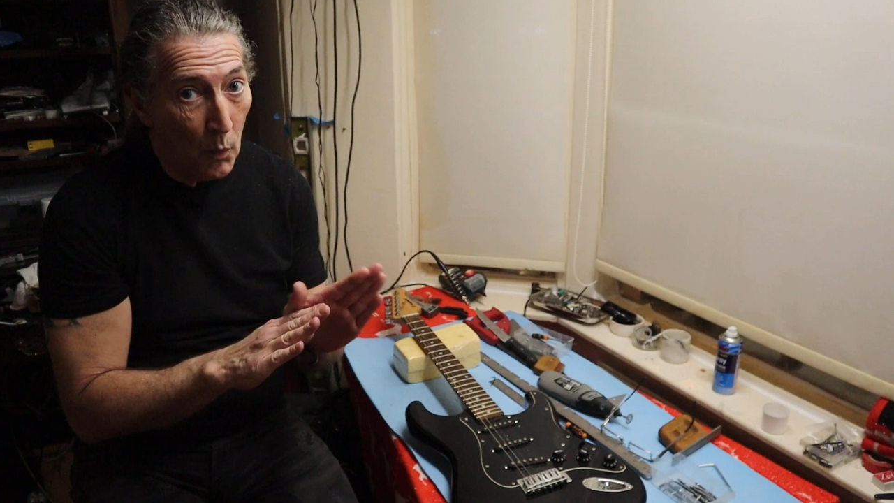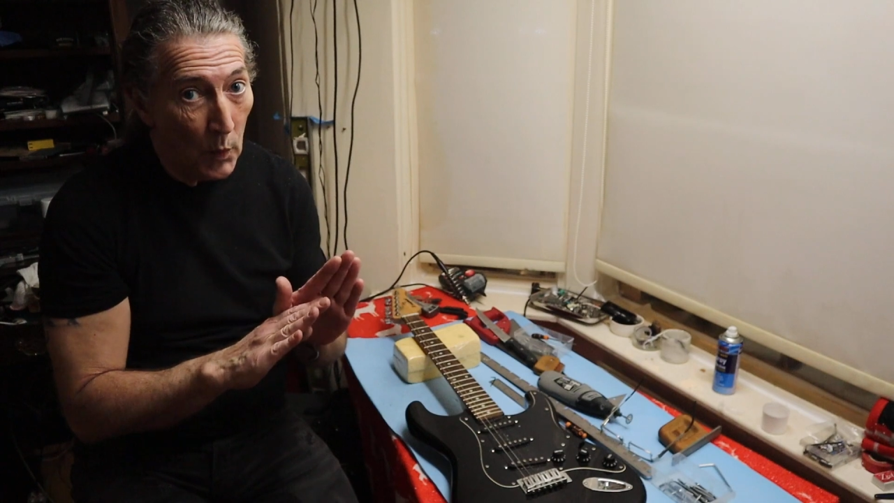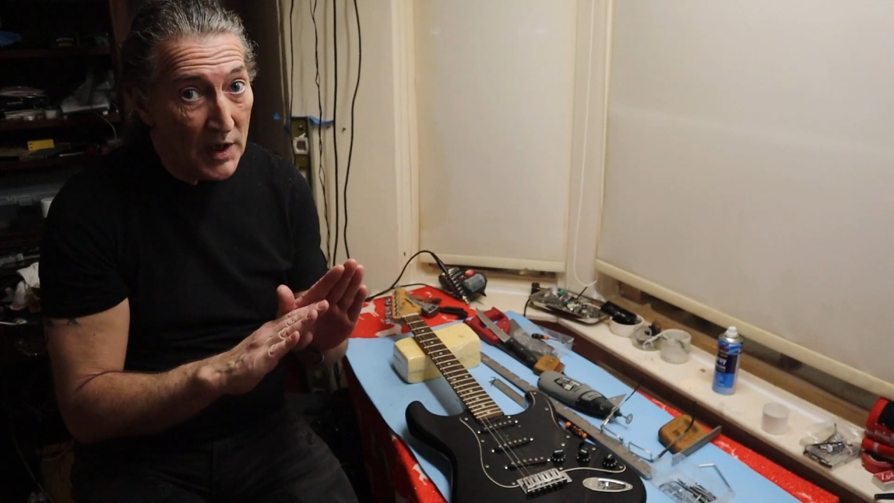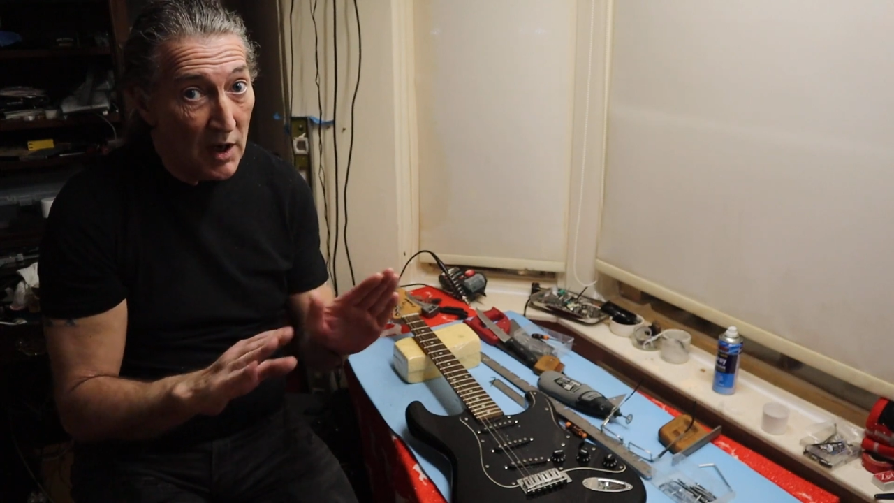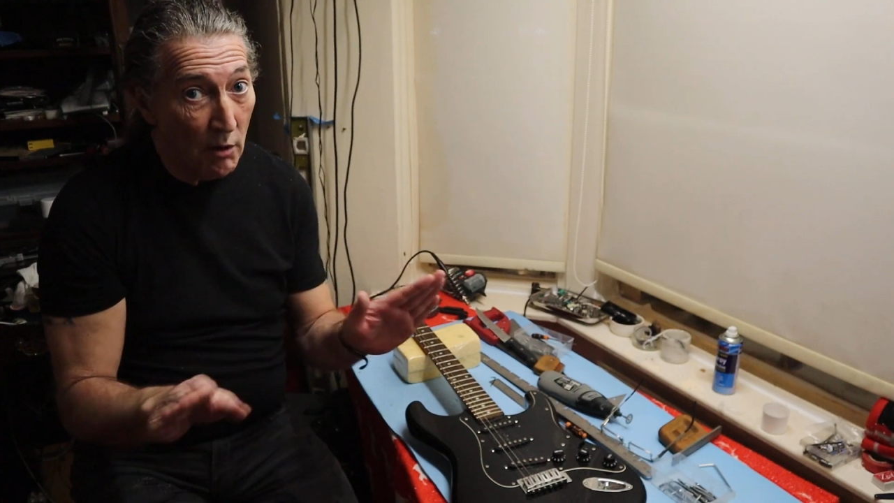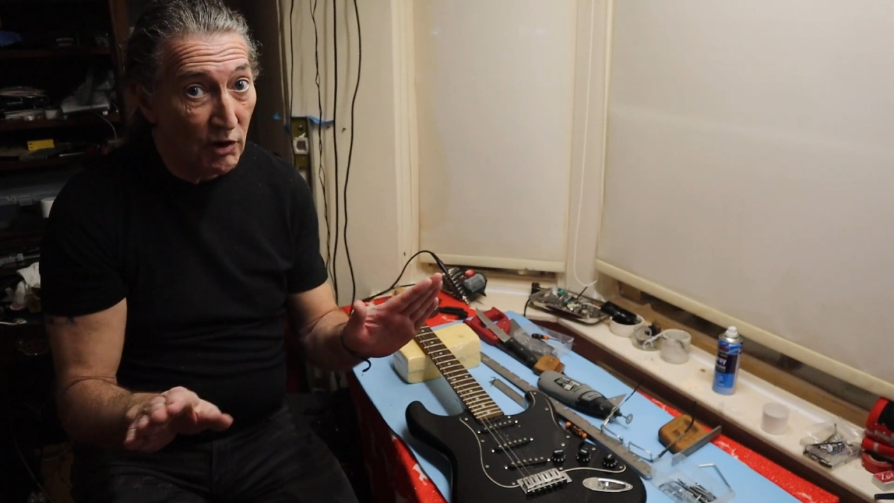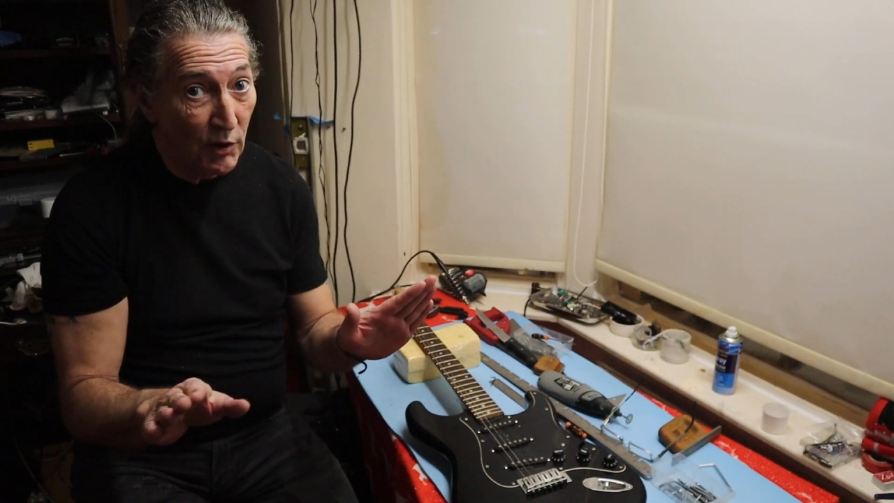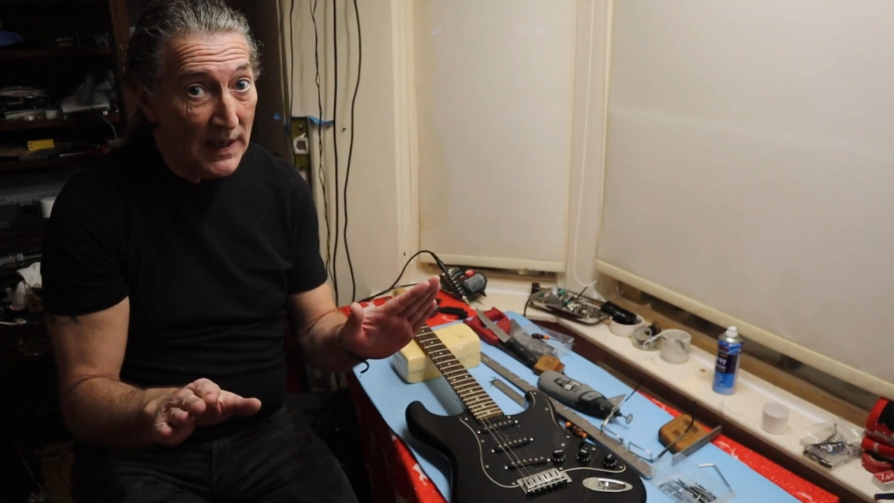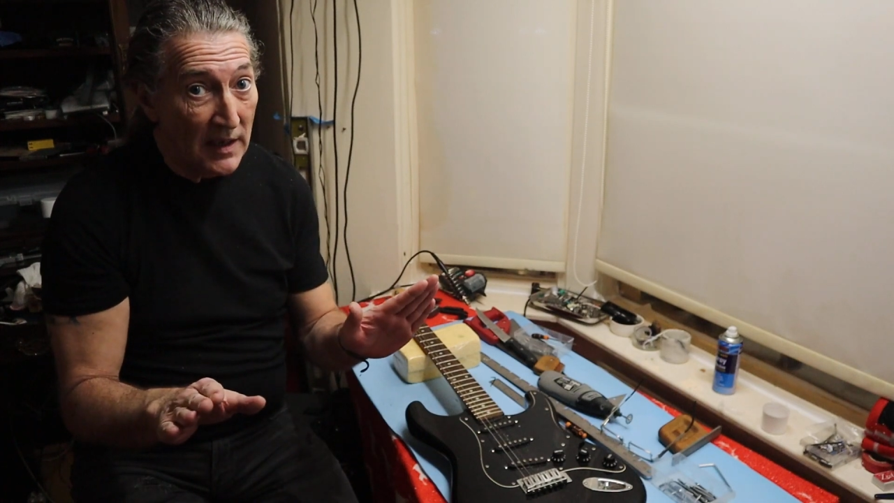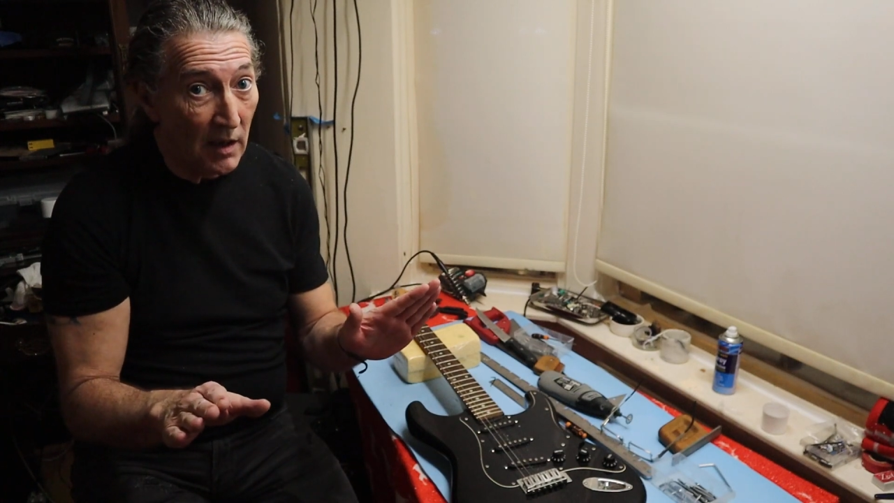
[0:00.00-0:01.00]
with no
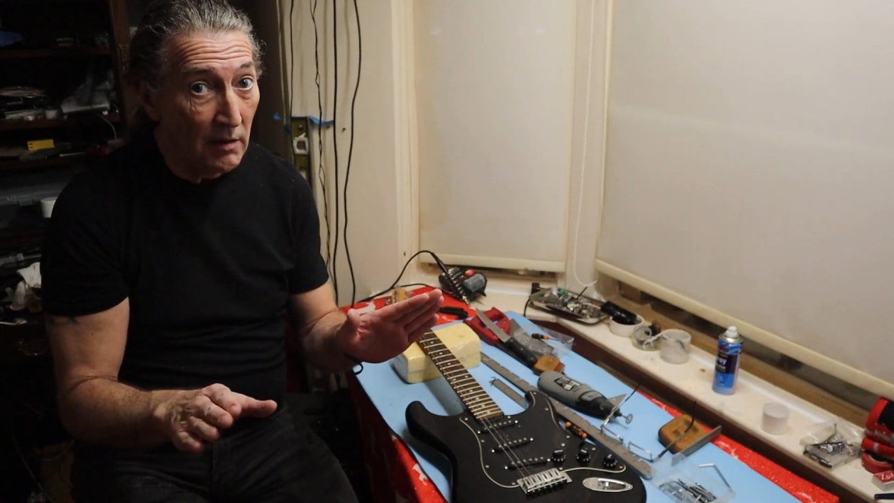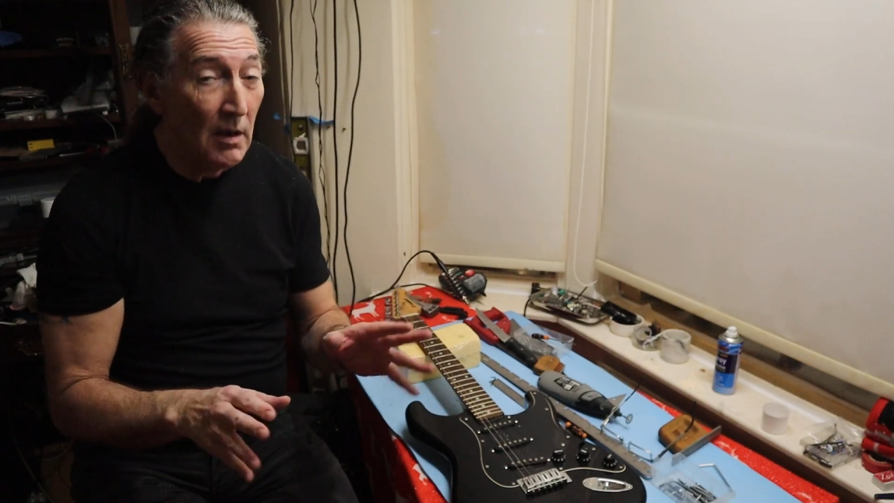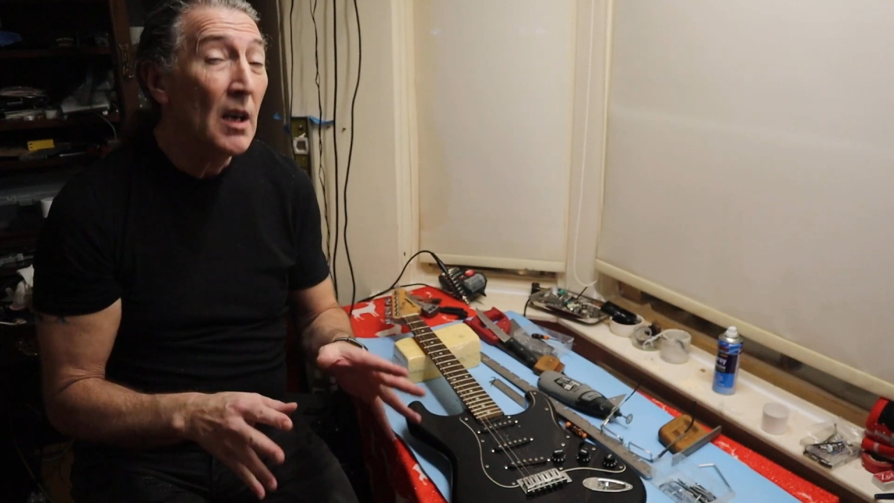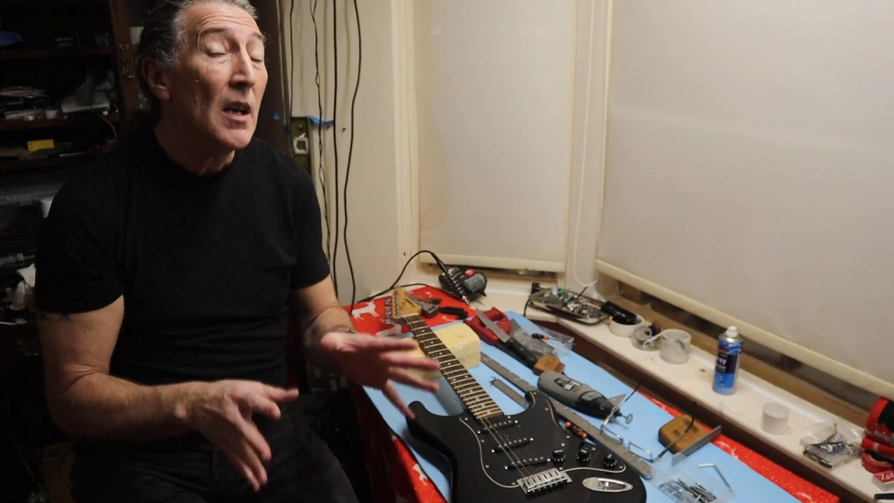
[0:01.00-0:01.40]
strings on.